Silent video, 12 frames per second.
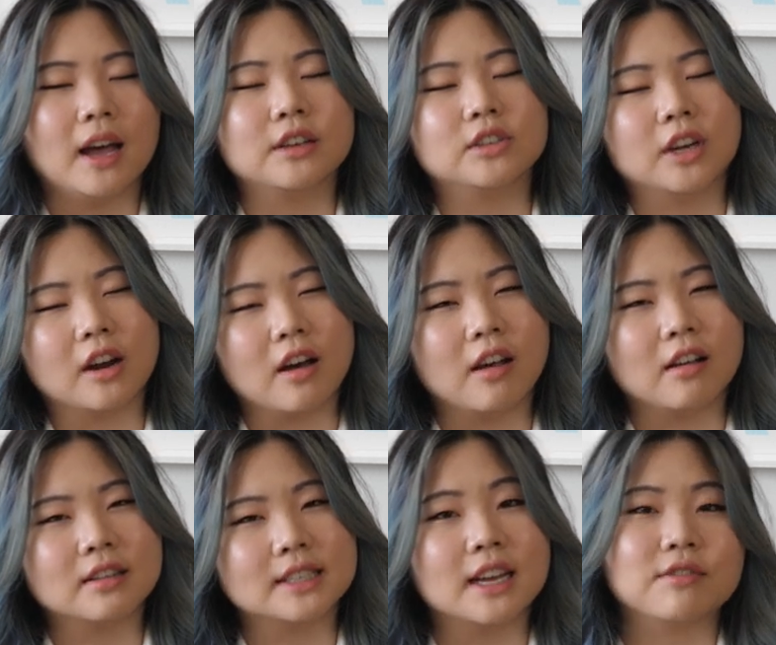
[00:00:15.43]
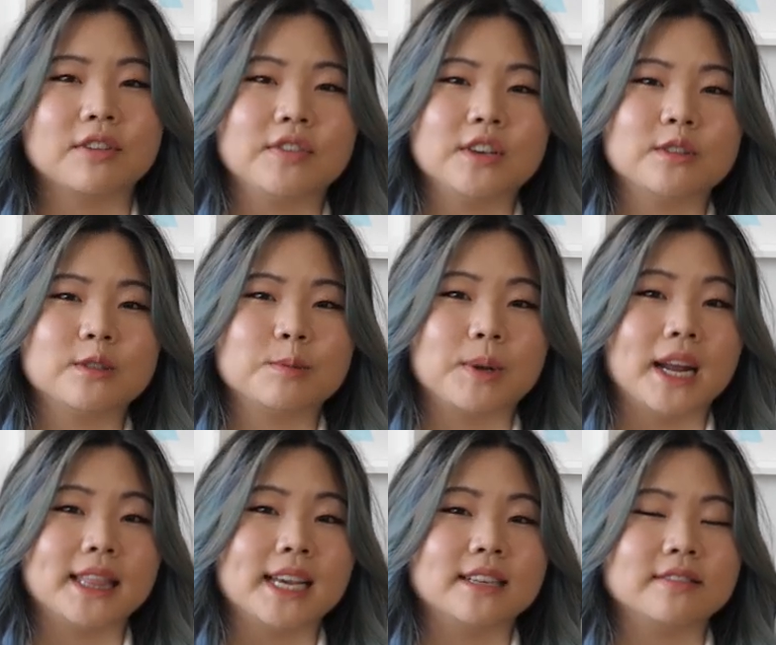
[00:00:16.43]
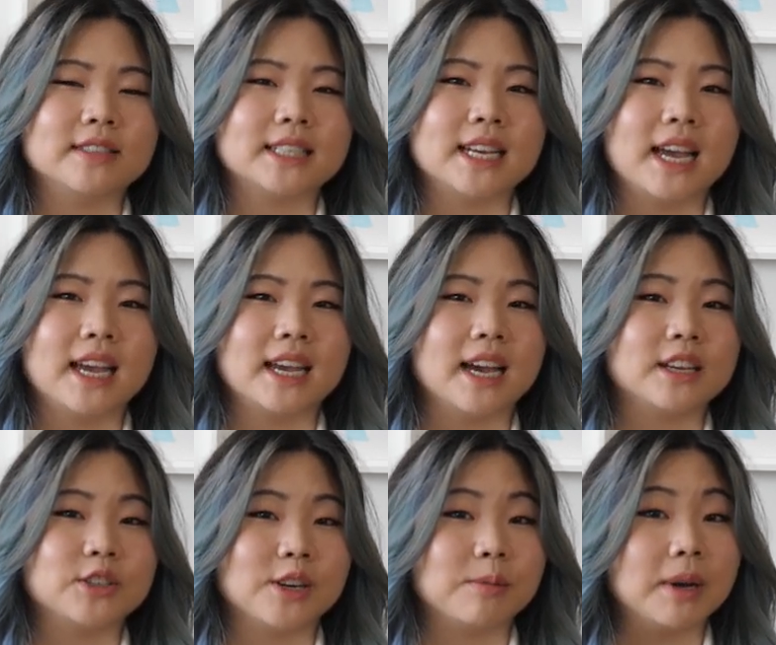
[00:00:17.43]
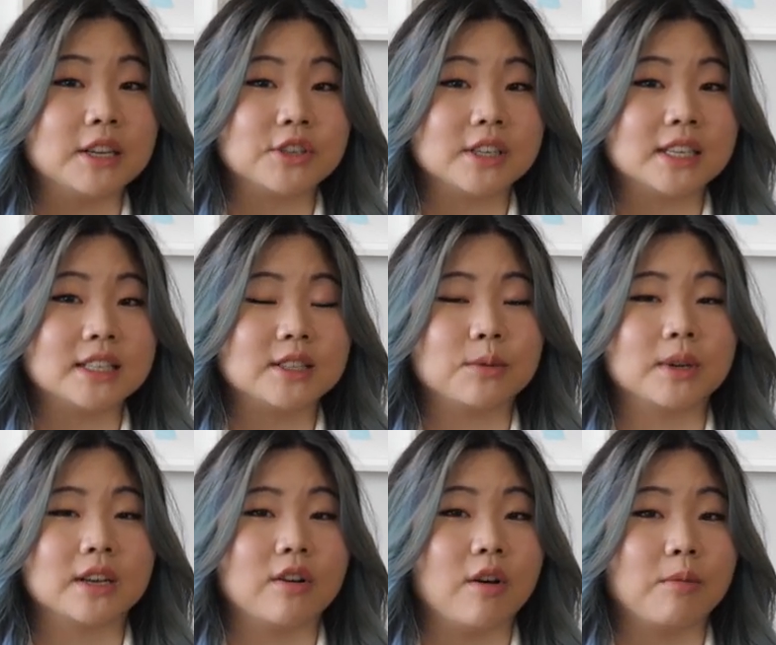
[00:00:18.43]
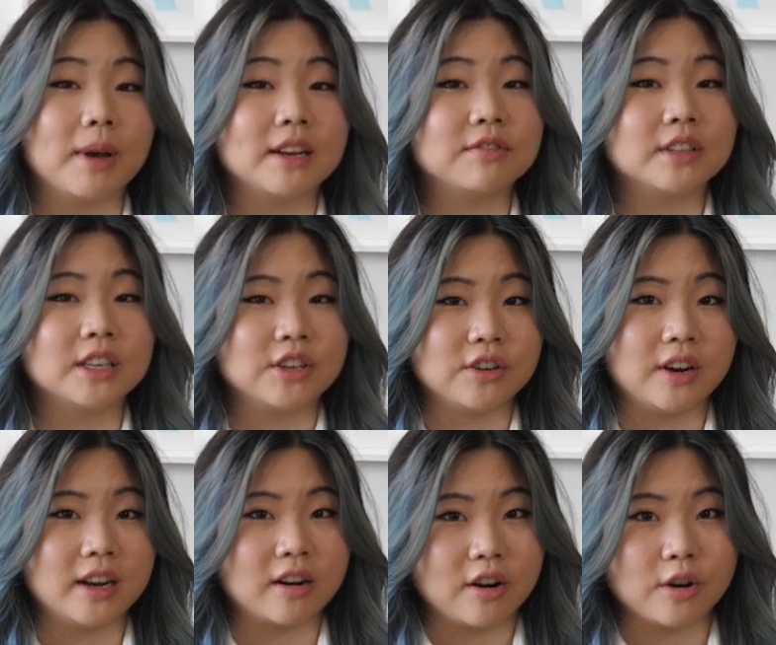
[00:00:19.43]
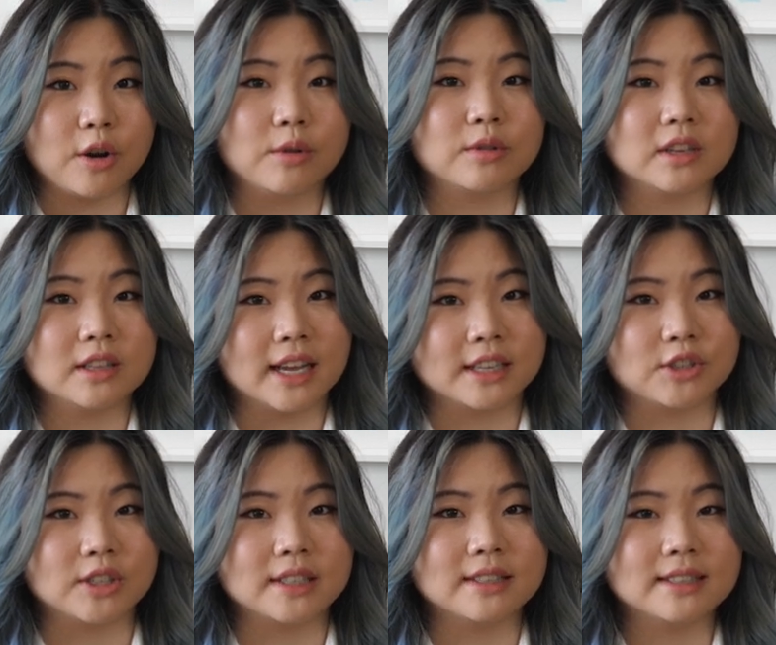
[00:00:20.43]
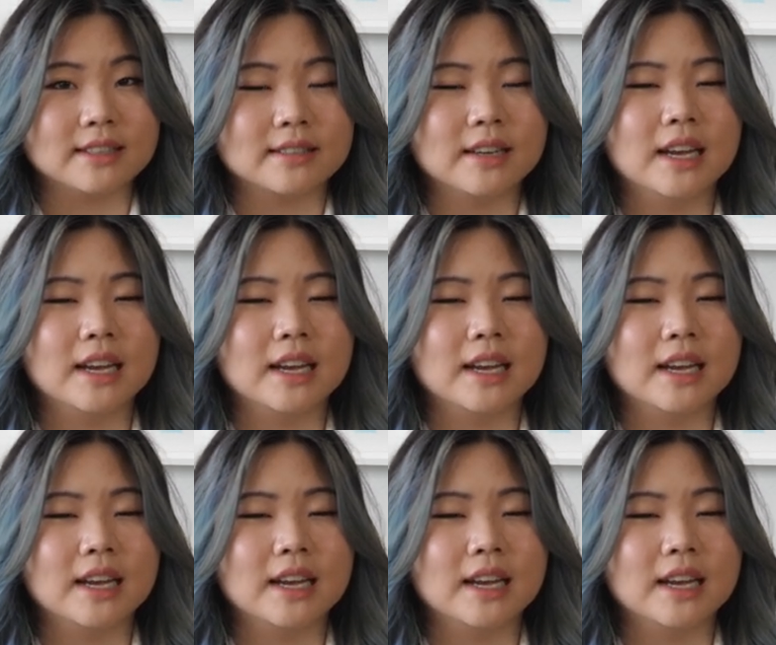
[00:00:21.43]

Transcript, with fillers: I share hauls and reviews, but at the end of the day, I share my journey so we can all mindfully curate our own collections.